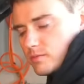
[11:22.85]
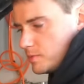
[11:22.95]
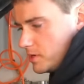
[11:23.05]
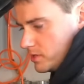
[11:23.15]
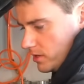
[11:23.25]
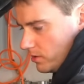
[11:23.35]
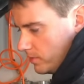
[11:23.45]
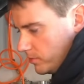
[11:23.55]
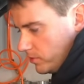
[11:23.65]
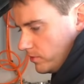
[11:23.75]
especially
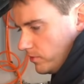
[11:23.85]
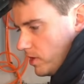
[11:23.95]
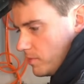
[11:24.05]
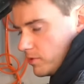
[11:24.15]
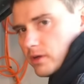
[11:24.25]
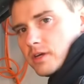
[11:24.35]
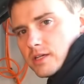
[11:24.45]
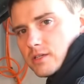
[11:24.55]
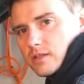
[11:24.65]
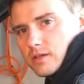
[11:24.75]
going up through the frame rail
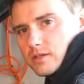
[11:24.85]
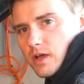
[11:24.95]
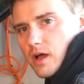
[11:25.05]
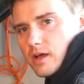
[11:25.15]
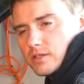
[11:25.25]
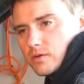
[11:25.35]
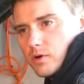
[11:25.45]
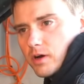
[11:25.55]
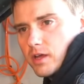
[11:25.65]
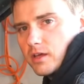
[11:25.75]
next to the exhaust and
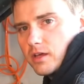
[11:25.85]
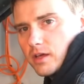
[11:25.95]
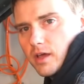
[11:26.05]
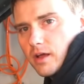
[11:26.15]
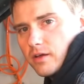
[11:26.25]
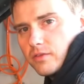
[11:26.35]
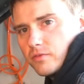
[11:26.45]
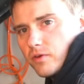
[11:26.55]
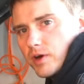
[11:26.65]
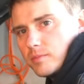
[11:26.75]
where it can get cut on the
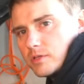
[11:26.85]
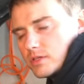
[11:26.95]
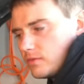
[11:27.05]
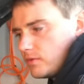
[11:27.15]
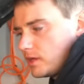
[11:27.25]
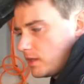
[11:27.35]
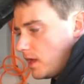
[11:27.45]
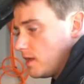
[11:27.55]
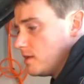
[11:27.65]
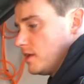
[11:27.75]
frame and stuff like
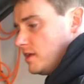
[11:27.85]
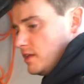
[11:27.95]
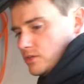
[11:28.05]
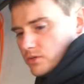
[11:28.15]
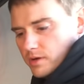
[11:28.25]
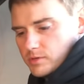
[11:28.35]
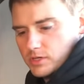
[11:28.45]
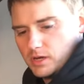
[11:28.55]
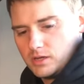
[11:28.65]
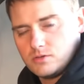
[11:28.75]
that. So I'm
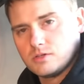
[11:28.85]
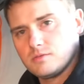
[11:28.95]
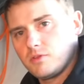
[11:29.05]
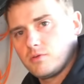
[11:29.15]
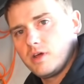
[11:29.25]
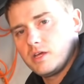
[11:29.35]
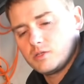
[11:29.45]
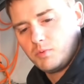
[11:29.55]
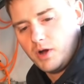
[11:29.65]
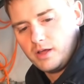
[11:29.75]
just going to use some three
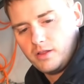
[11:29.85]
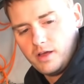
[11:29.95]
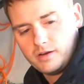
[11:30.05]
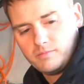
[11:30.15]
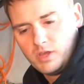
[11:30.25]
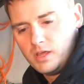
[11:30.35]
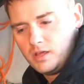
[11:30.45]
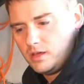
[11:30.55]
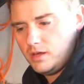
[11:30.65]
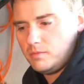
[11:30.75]
eighths brake line
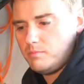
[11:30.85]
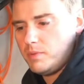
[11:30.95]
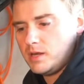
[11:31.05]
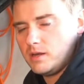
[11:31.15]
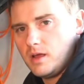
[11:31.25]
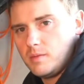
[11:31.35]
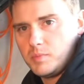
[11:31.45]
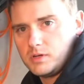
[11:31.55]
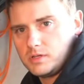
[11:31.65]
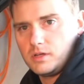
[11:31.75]
and bend it
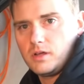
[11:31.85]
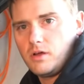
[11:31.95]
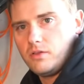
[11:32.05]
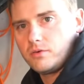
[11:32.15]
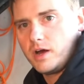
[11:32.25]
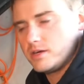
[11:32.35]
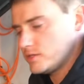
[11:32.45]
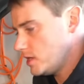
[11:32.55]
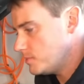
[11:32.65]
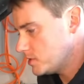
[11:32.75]
up into all the right
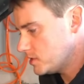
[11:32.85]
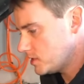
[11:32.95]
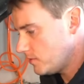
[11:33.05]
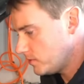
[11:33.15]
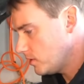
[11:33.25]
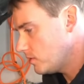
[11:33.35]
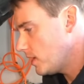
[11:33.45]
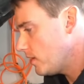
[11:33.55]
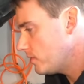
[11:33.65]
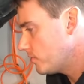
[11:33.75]
shapes and stuff to go
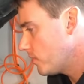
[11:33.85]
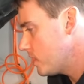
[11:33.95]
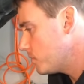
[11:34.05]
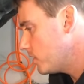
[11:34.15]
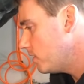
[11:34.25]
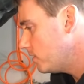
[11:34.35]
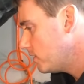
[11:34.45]
down the frame rail